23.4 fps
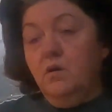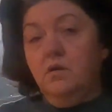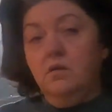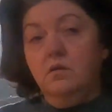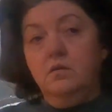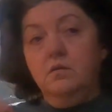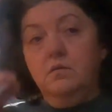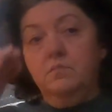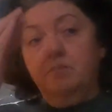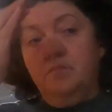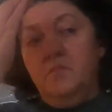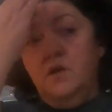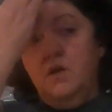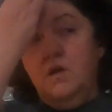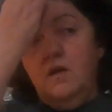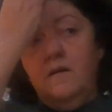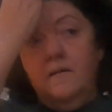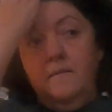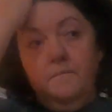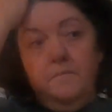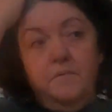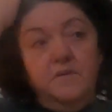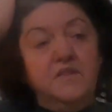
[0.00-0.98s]
Um,
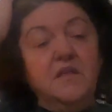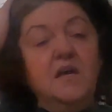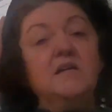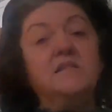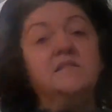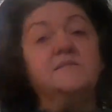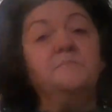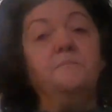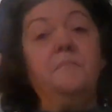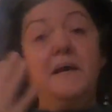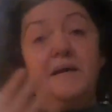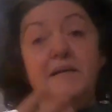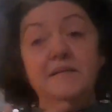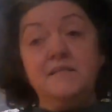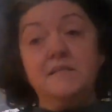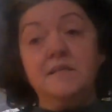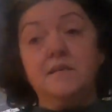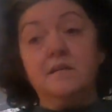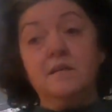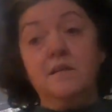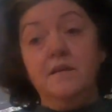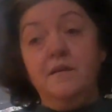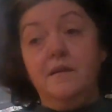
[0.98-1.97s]
but that's
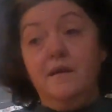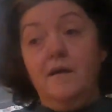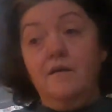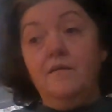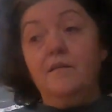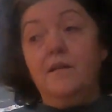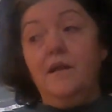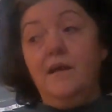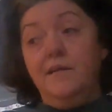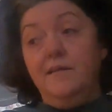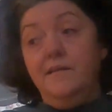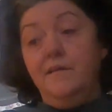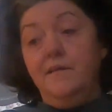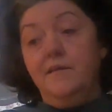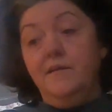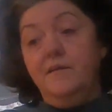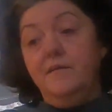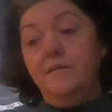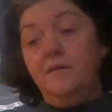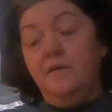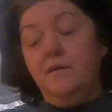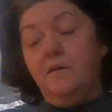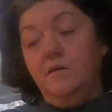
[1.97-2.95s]
basically all I
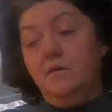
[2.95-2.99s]
need.